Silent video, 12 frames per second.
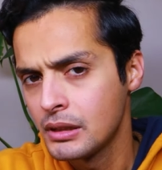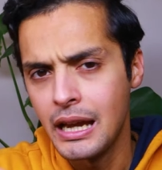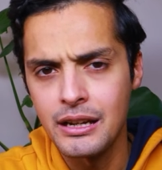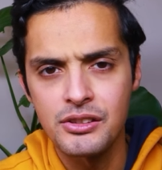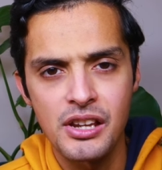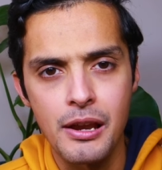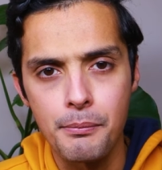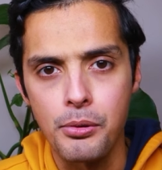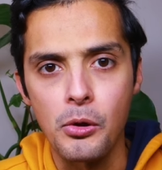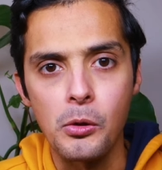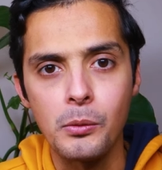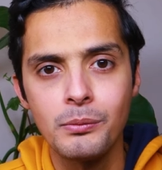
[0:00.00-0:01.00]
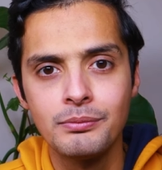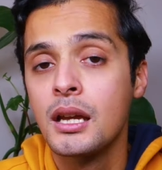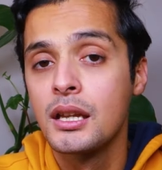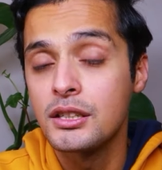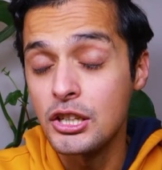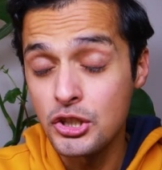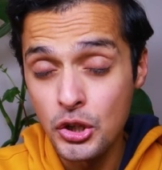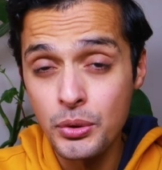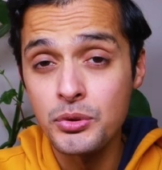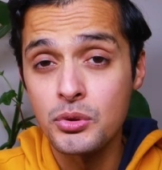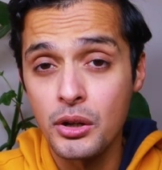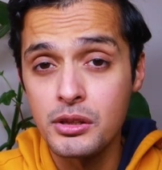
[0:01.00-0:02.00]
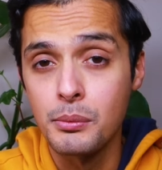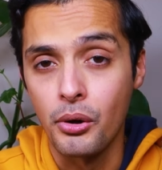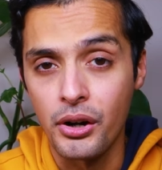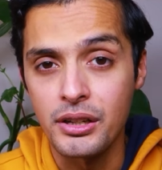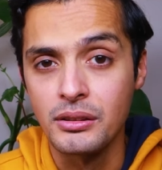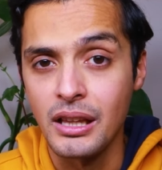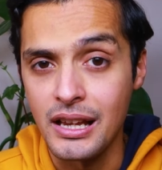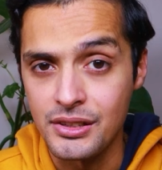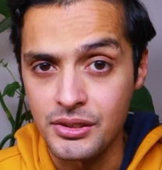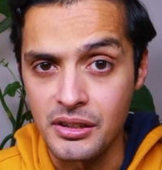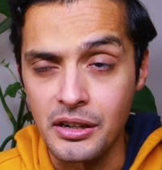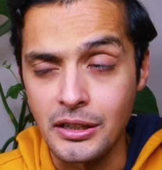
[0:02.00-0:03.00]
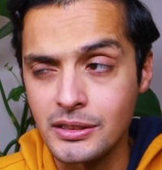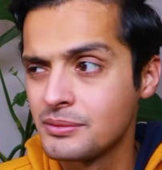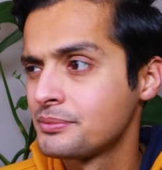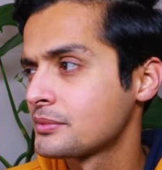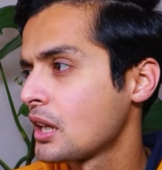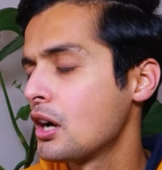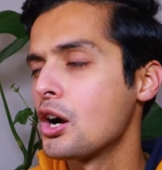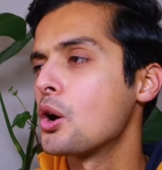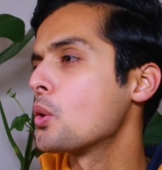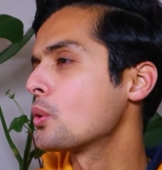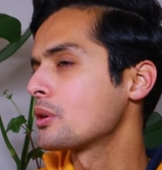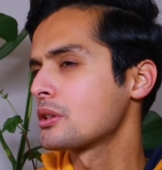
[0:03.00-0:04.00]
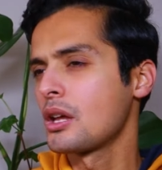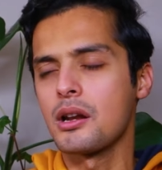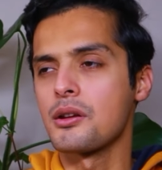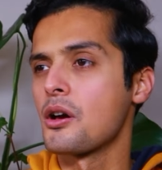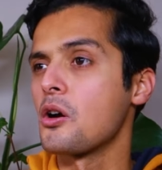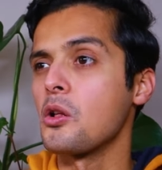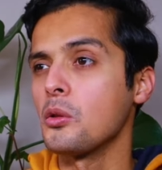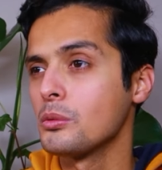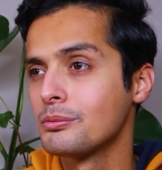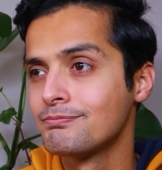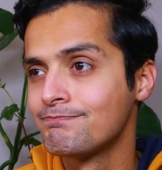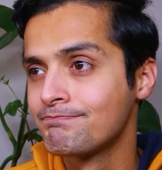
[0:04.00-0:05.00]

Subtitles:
An example, did you enjoy the party last night? Oh, not at all.